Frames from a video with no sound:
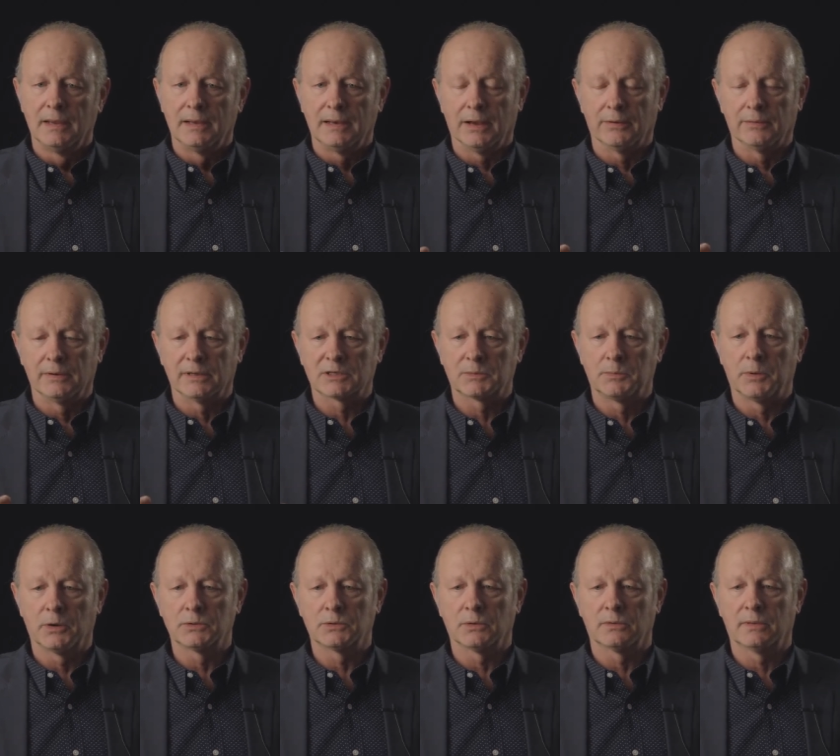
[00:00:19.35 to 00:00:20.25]
Now, in
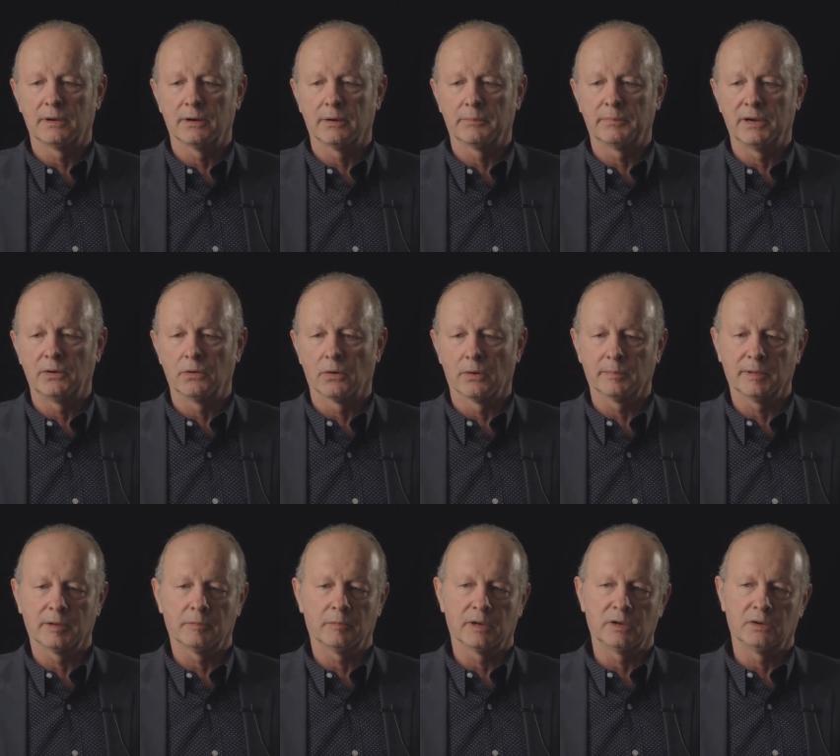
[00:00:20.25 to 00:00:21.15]
exposure therapy,
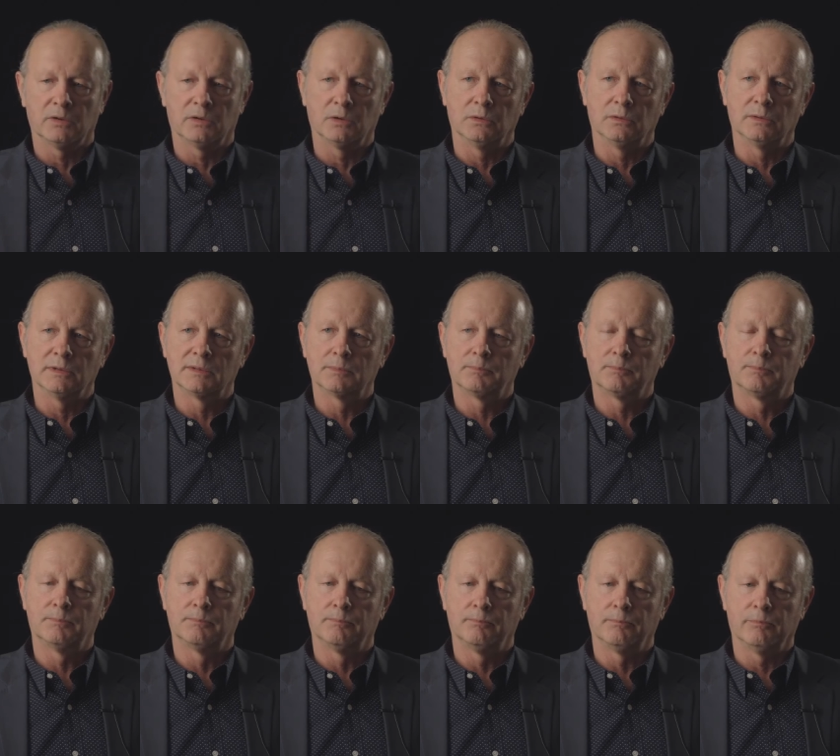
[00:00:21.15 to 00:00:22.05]
normally what you do is
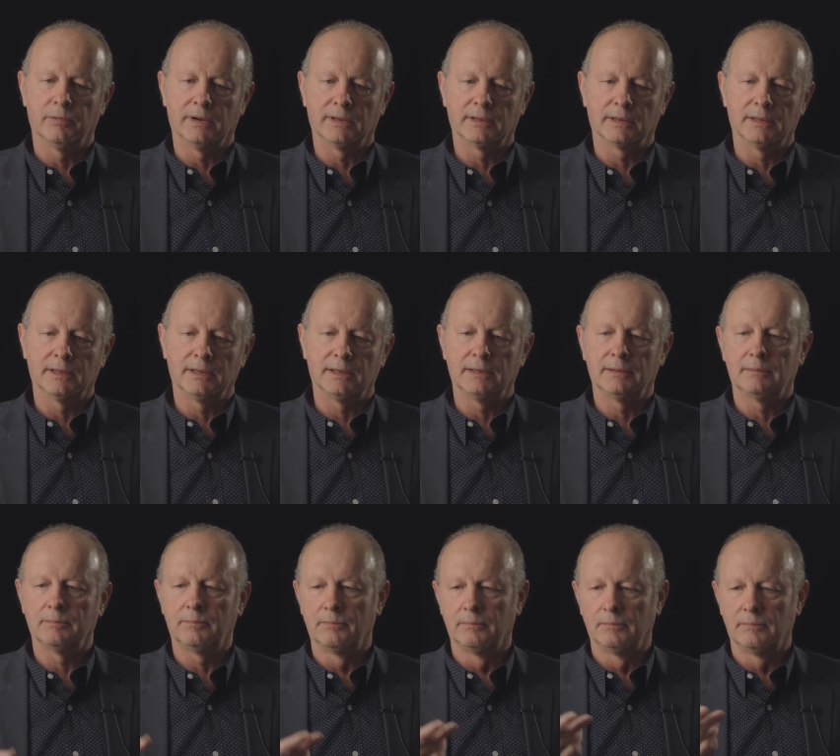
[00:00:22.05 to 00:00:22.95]
bring the
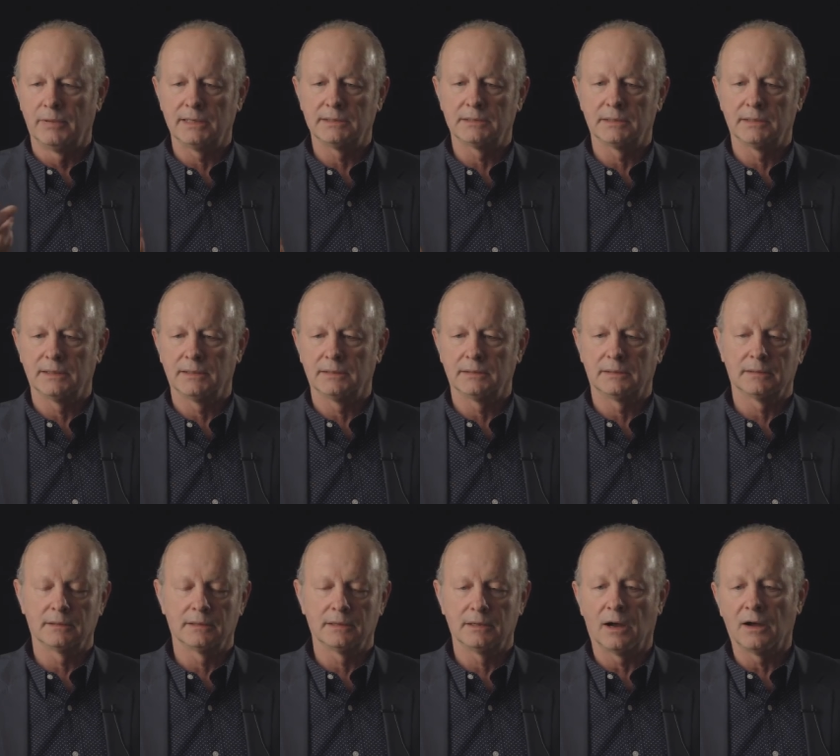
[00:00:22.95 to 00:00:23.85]
patient
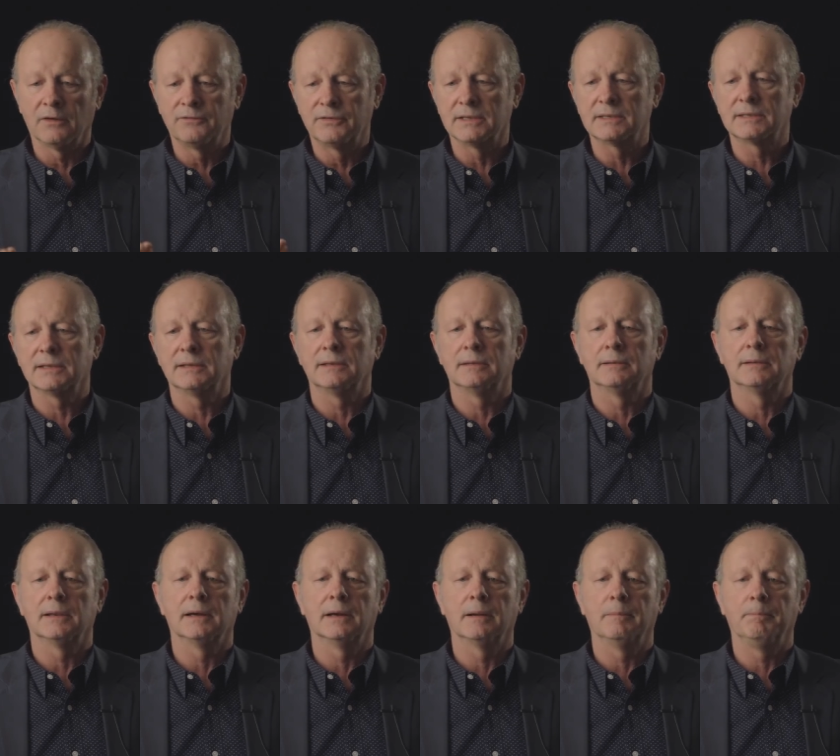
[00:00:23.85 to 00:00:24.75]
into the office
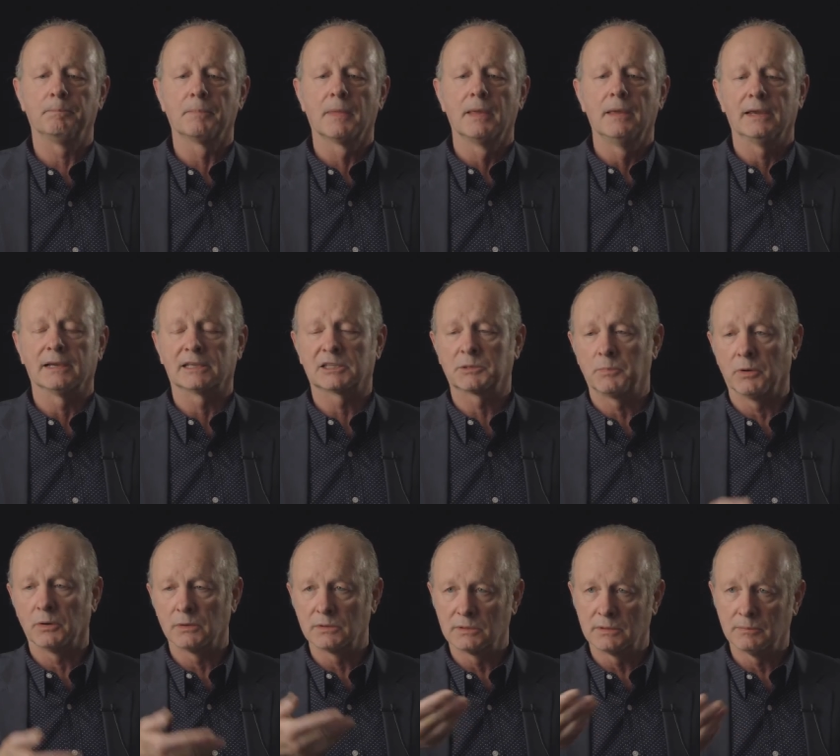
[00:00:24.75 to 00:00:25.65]
and um,
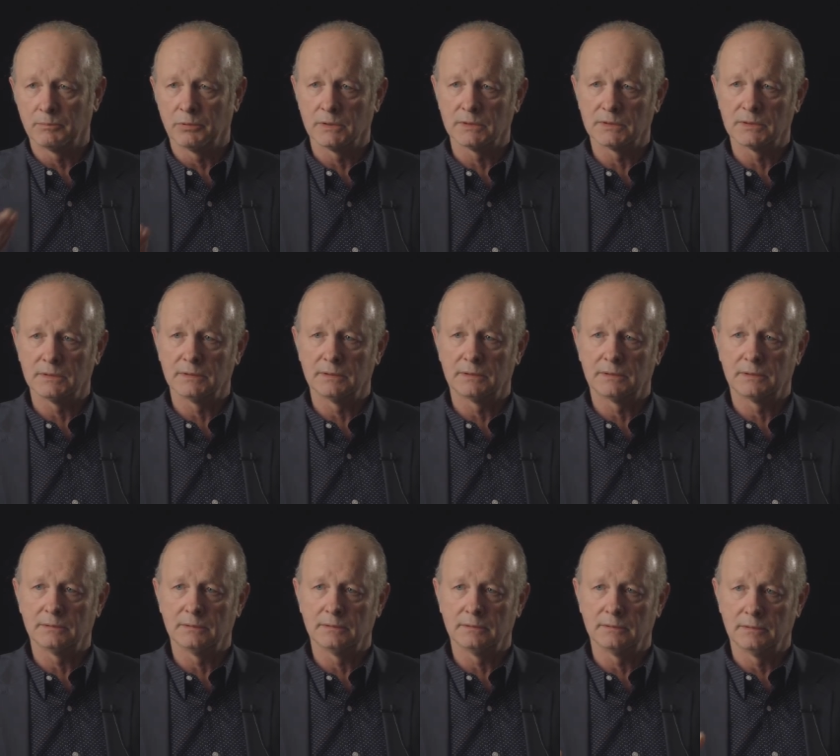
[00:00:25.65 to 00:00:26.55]
expose the person
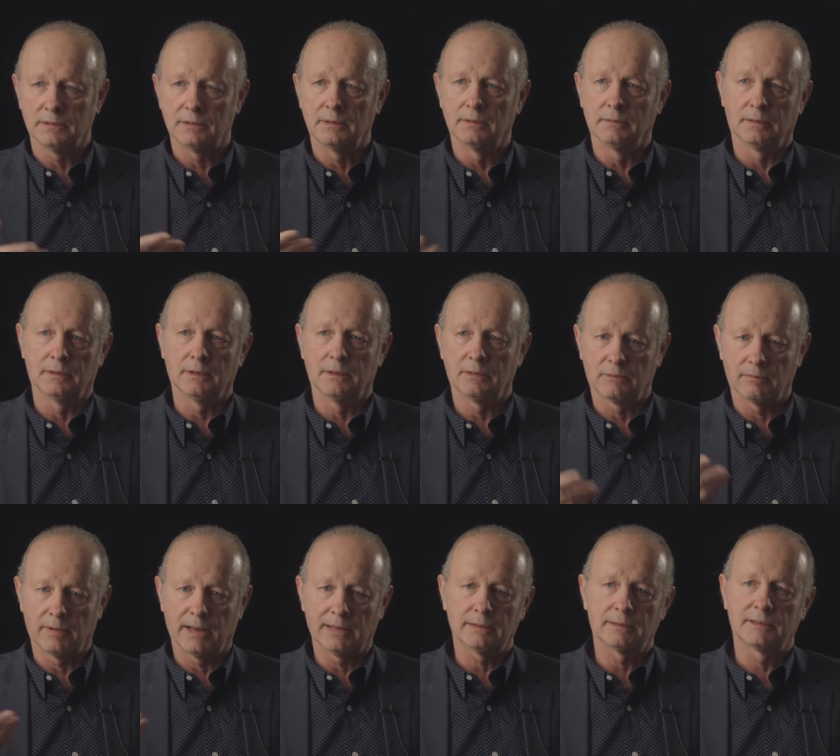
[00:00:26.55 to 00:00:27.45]
to the, the
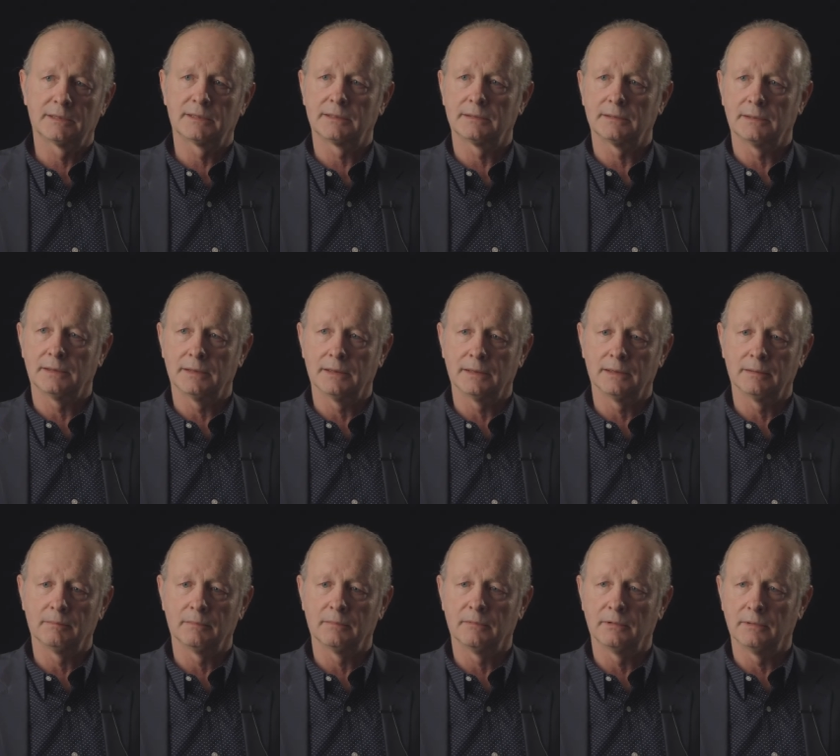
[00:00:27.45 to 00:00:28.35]
threats
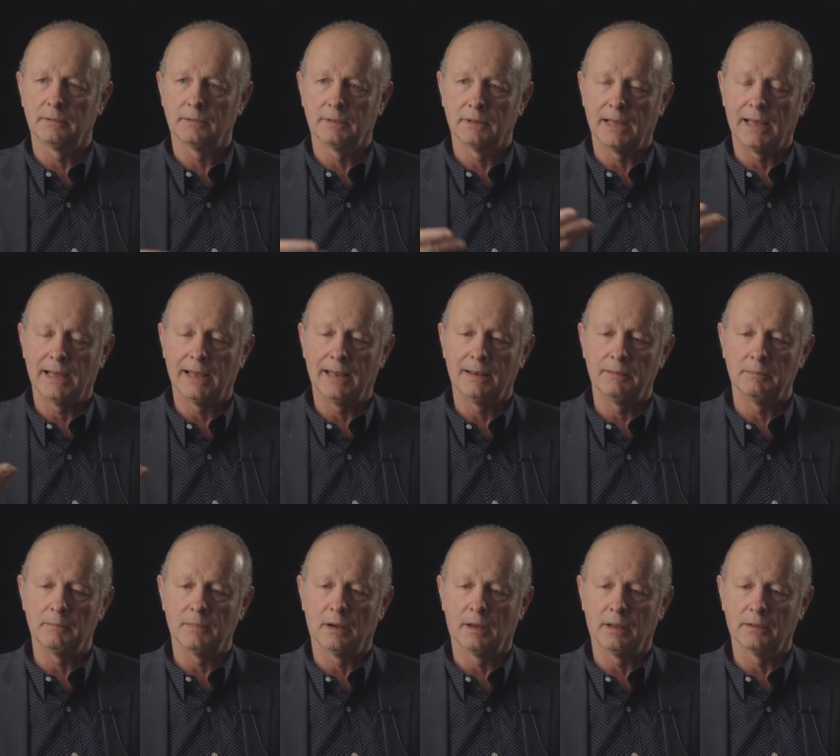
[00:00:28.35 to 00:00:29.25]
um,
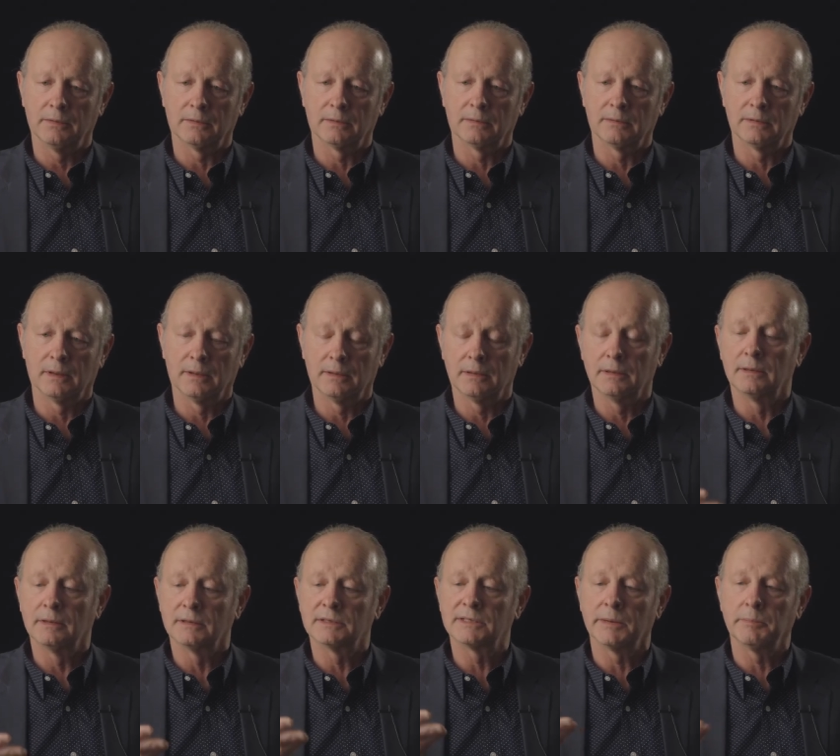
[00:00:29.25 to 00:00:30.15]
and other the,
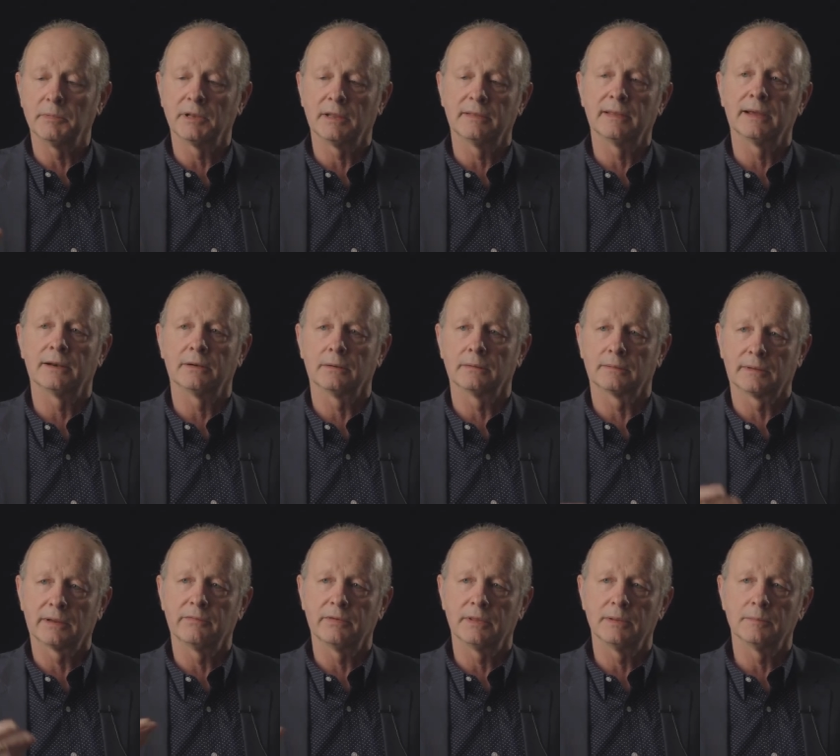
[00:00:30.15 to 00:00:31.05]
the stimuli that
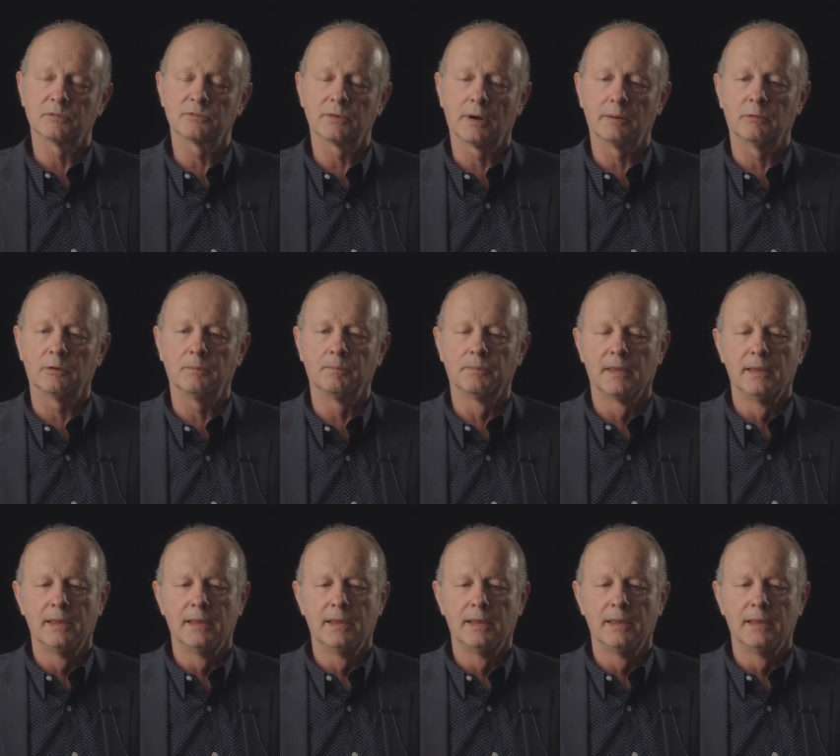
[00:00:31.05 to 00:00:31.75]
giving them trouble.